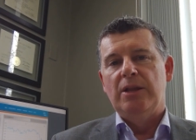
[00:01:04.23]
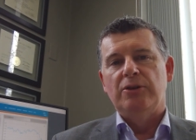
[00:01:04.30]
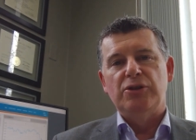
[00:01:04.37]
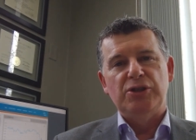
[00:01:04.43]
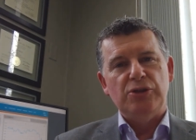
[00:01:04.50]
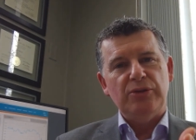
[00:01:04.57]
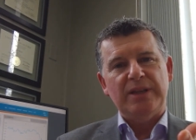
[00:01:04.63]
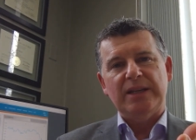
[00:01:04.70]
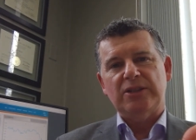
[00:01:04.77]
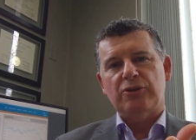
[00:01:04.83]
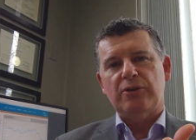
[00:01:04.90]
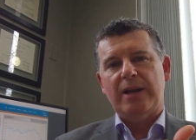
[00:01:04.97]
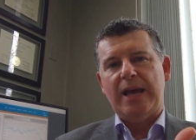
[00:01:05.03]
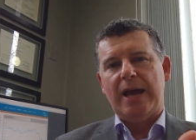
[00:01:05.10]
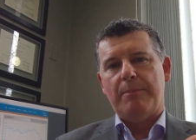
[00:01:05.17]
There's two things
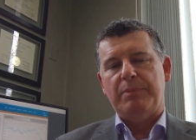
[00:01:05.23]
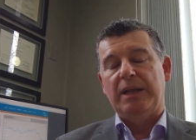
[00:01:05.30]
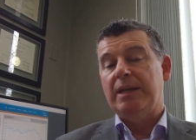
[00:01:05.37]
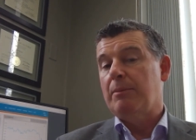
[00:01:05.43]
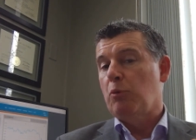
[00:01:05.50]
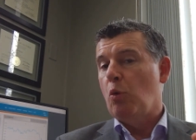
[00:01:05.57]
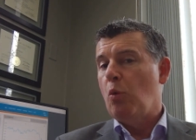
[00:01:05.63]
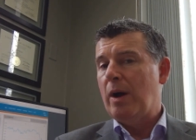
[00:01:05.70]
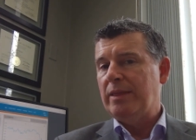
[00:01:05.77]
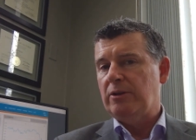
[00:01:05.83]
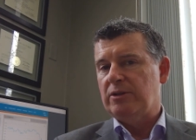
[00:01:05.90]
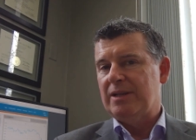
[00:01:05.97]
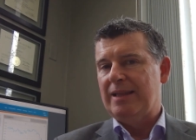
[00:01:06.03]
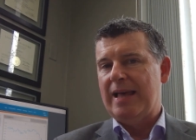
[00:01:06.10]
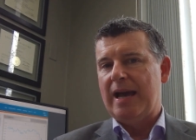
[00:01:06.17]
that are happening. Number one,
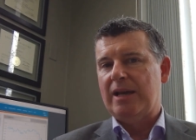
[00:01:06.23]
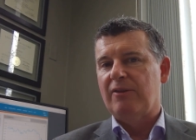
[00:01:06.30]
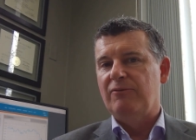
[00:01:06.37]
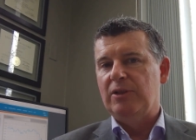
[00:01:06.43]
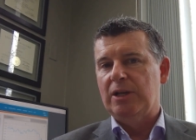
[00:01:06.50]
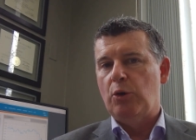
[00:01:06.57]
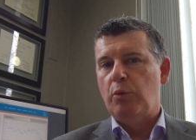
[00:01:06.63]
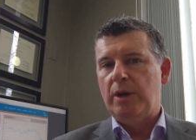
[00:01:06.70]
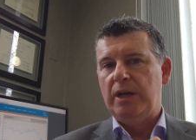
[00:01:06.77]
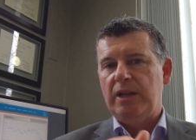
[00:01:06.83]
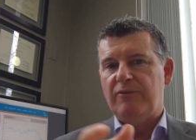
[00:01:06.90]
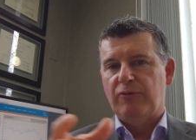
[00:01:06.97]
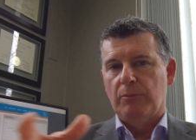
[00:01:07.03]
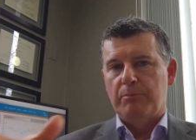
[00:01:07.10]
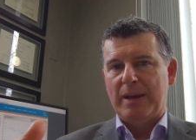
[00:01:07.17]
there's a lack of liquidity
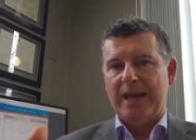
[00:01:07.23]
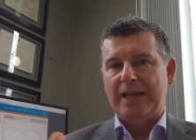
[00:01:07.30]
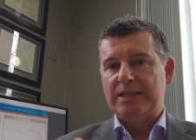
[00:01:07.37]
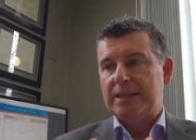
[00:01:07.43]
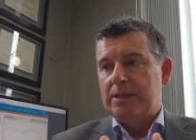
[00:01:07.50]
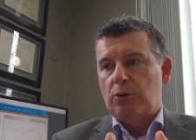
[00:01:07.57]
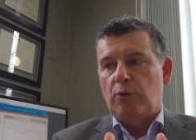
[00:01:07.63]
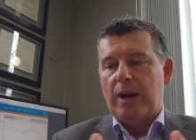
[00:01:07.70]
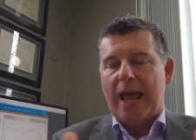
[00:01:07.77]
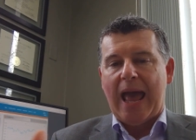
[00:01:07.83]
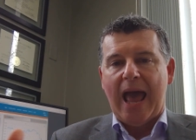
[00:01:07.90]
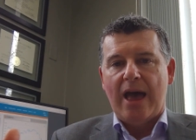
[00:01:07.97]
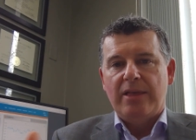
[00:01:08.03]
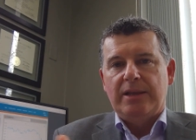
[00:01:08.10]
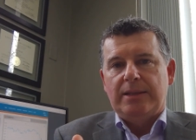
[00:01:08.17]
for banks. They don't
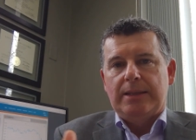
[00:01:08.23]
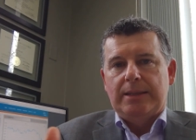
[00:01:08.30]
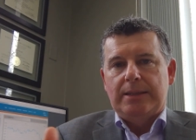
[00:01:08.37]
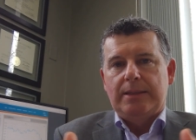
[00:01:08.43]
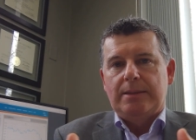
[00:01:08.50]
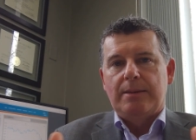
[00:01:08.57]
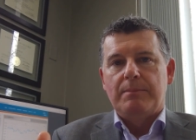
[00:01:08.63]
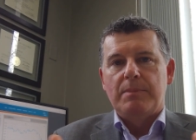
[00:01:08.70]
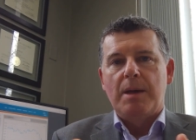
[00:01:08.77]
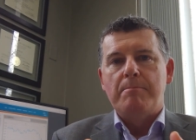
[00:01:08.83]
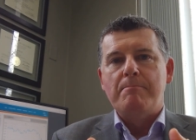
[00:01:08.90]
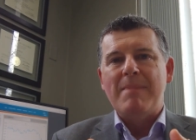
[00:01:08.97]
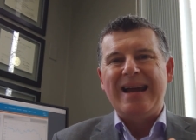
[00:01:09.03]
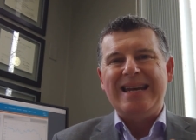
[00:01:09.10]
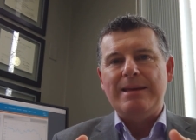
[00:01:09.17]
have the
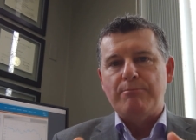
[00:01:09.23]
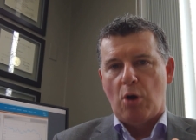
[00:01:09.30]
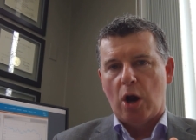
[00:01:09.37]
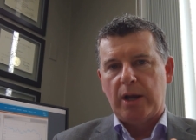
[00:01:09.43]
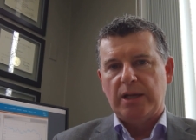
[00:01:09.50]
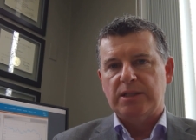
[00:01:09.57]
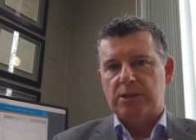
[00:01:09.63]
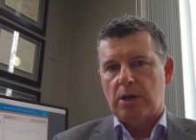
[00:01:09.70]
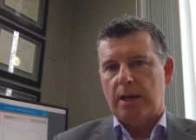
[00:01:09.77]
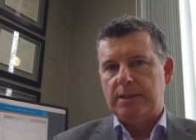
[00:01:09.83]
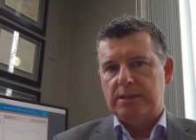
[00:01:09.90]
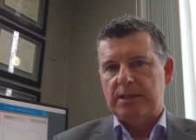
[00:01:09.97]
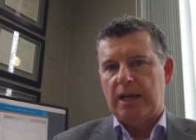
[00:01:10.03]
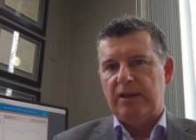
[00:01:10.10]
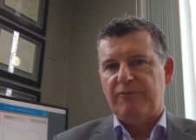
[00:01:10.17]
money market's gotten
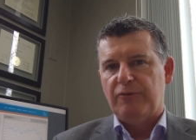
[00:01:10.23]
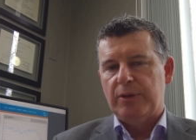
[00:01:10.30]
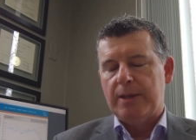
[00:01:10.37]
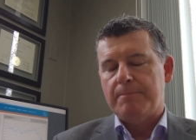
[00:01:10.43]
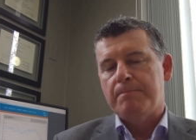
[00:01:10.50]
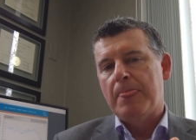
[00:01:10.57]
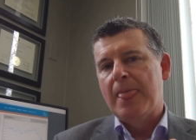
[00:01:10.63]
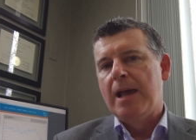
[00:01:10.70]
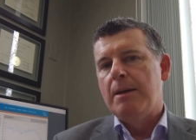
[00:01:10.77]
tight for them.